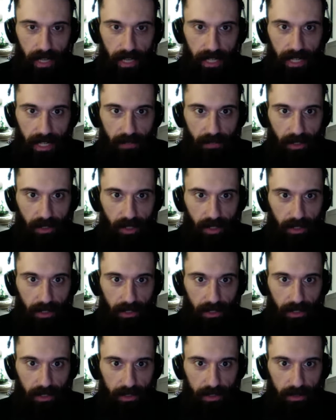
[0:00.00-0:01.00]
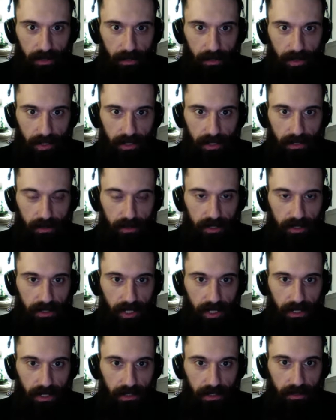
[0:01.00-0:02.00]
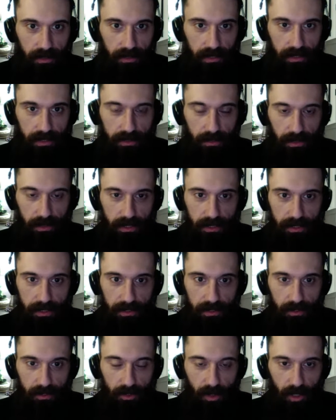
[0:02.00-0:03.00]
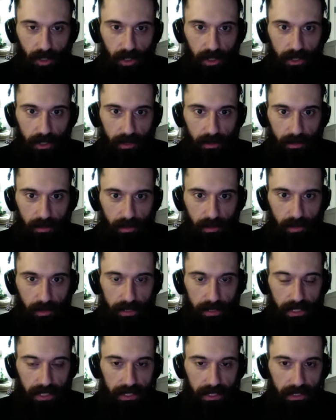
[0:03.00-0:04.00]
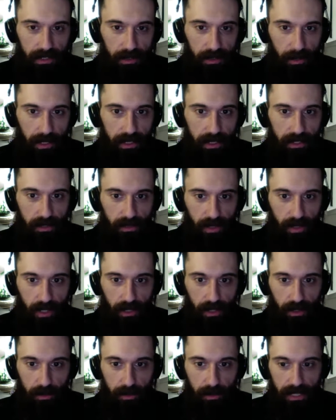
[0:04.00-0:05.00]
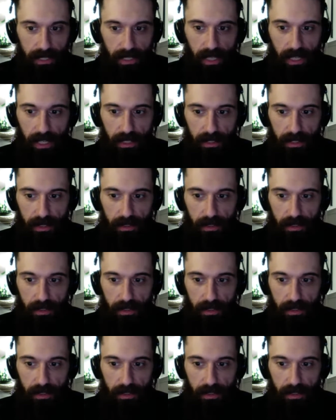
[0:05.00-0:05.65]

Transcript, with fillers: have color, where this was not. This was drawn with the anticipation of color being added.